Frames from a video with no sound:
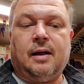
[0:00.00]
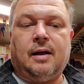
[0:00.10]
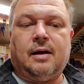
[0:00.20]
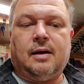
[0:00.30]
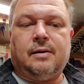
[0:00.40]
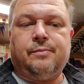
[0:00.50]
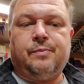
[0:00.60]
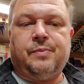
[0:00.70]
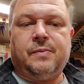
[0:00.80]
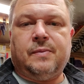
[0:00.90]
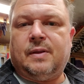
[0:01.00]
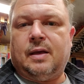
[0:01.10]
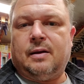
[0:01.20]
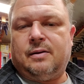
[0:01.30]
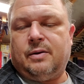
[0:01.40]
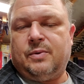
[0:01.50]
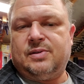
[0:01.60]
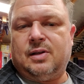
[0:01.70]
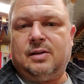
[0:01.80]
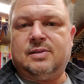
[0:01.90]
uh, it was
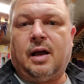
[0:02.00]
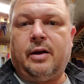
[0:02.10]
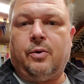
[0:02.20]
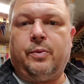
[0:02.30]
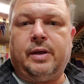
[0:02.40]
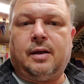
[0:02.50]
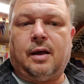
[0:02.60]
an entire week.